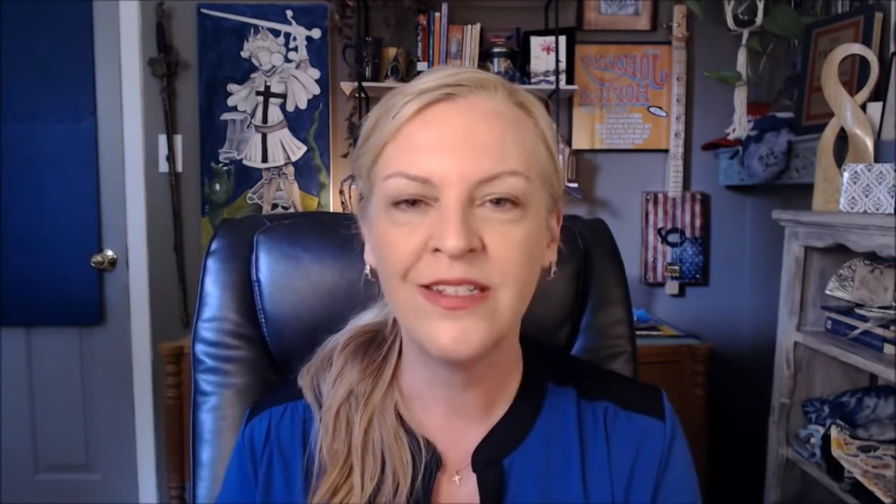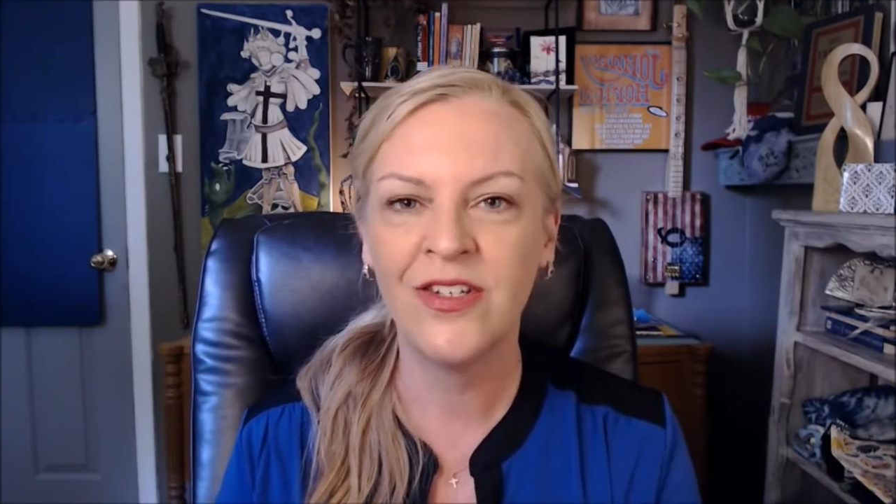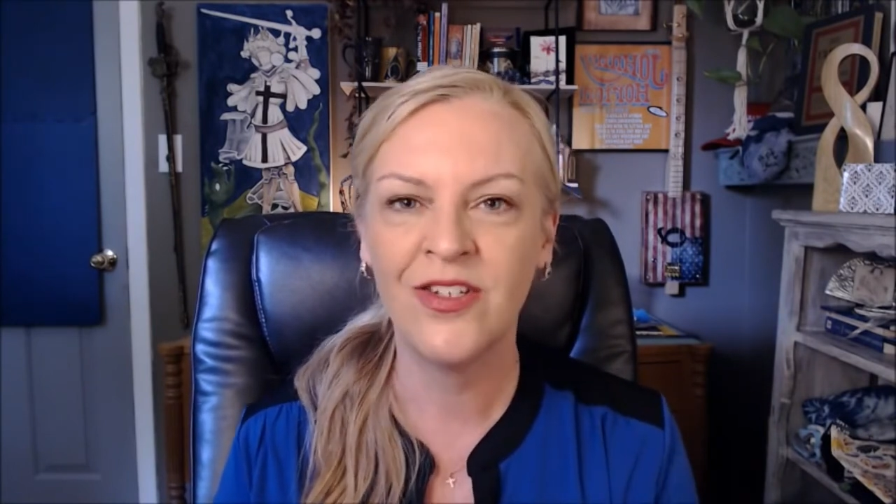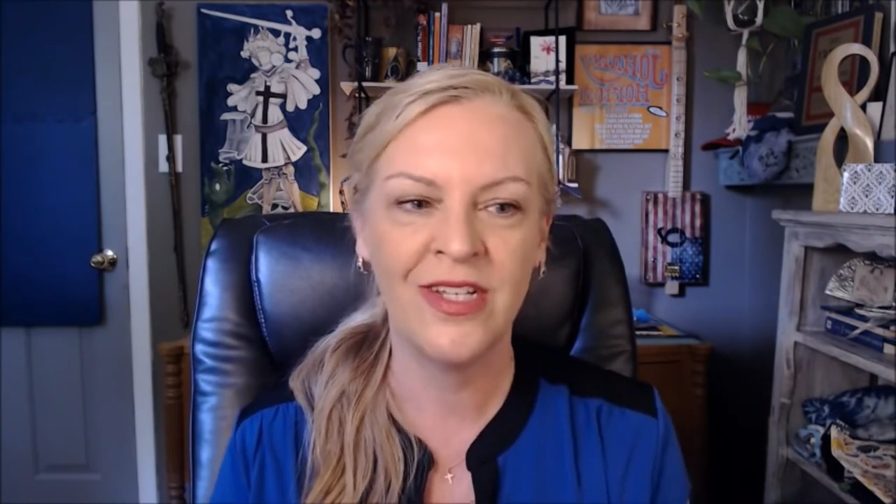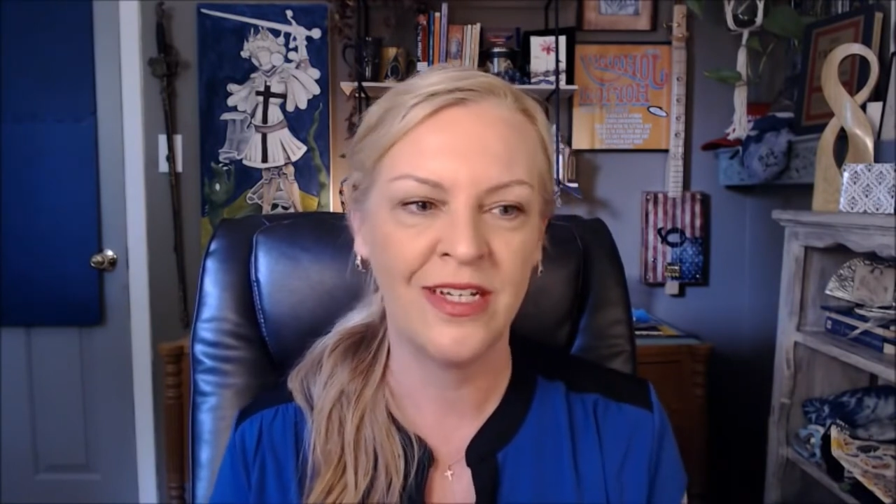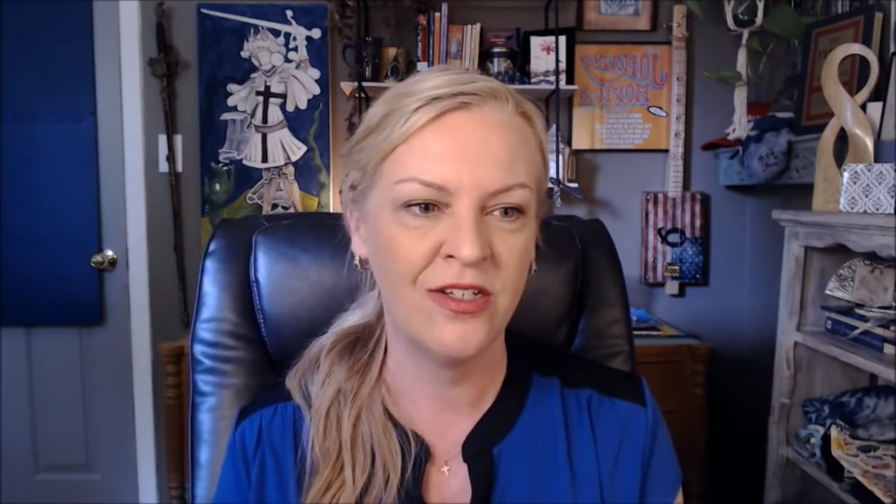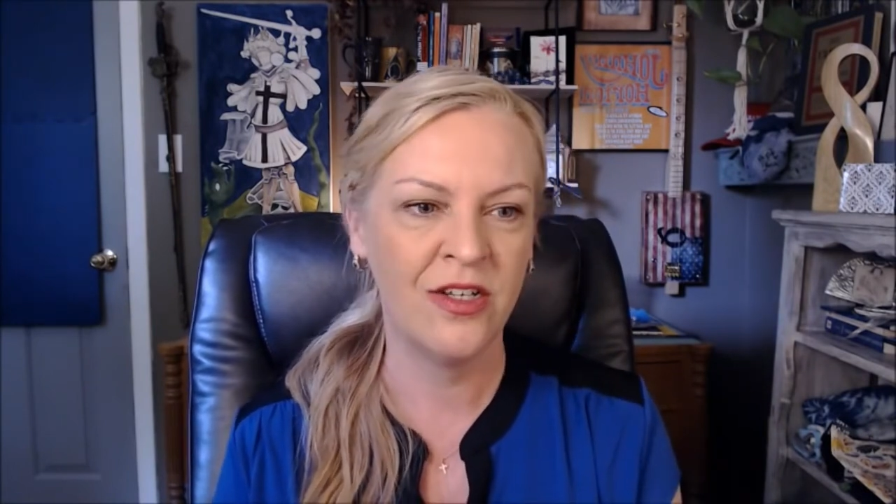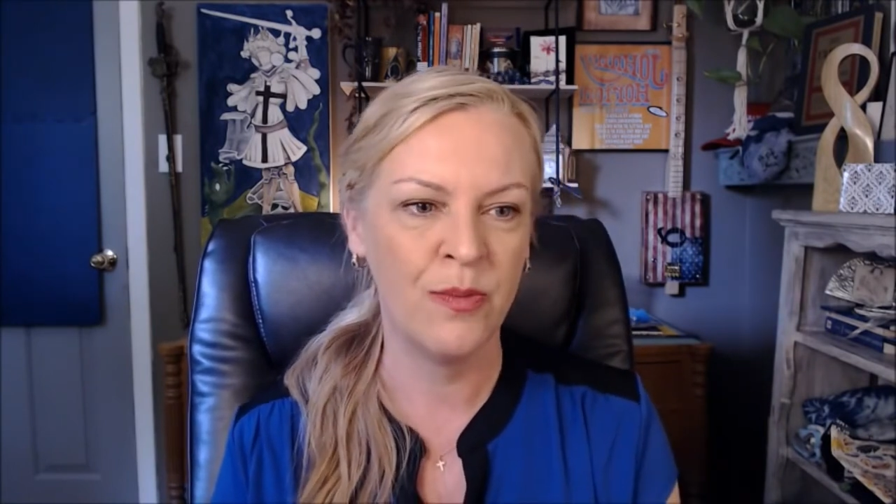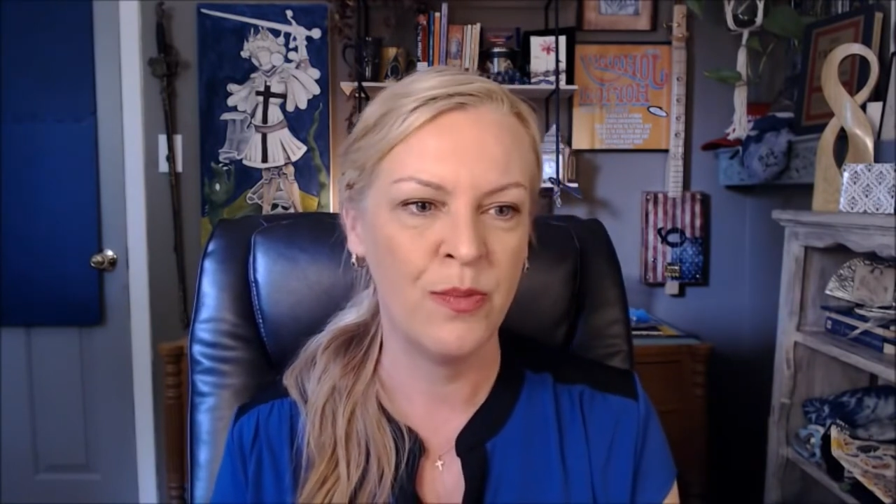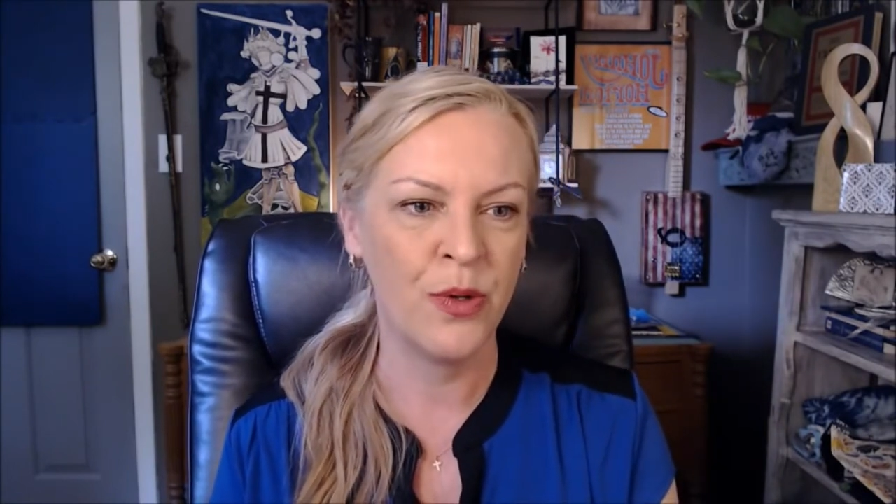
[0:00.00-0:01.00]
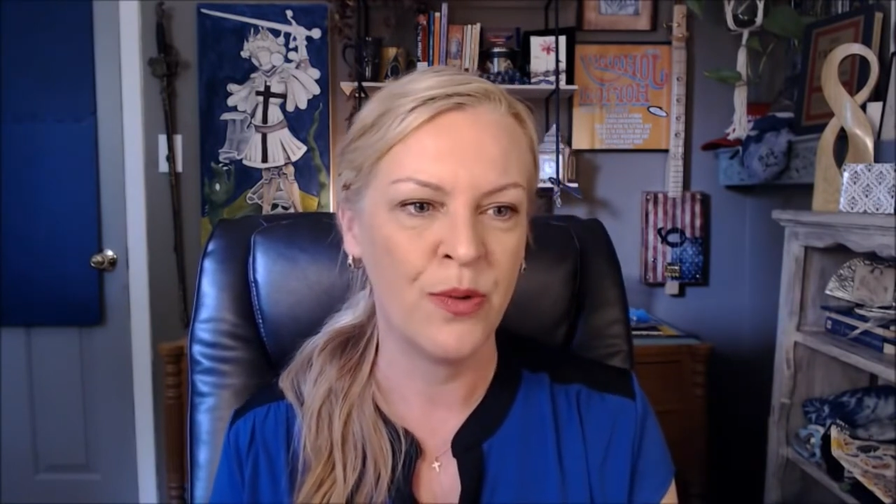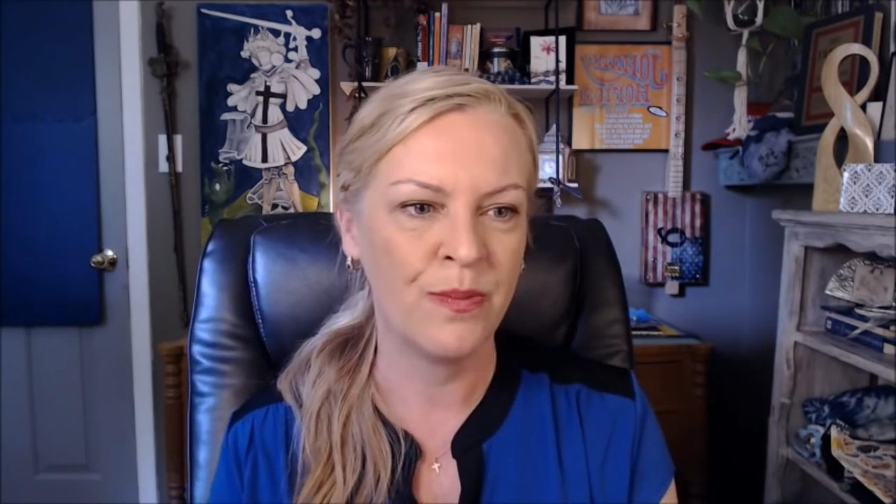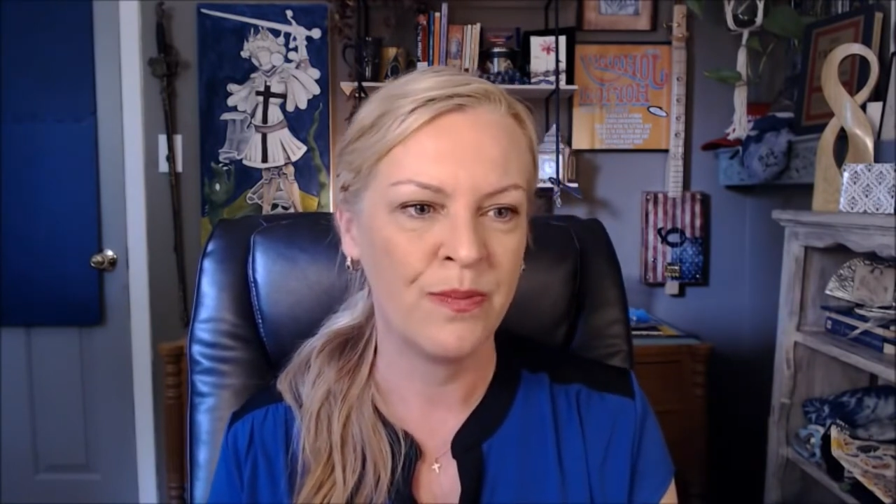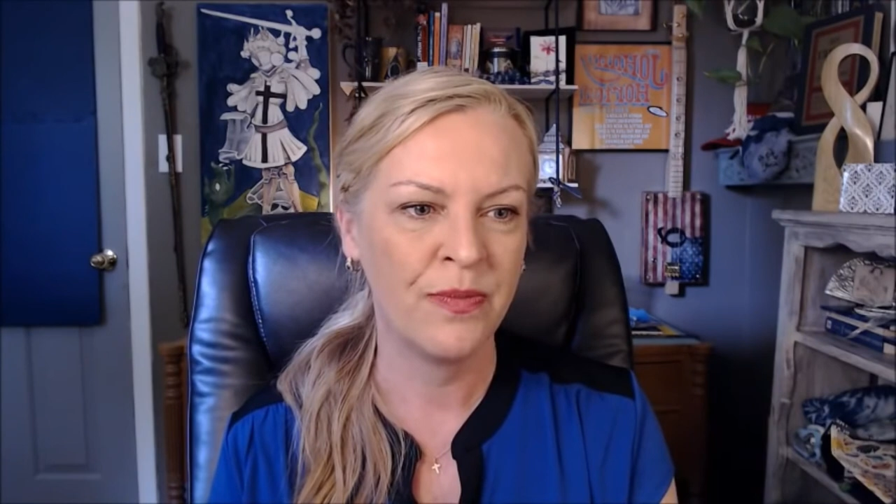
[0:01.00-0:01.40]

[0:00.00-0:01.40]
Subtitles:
stick to the boom.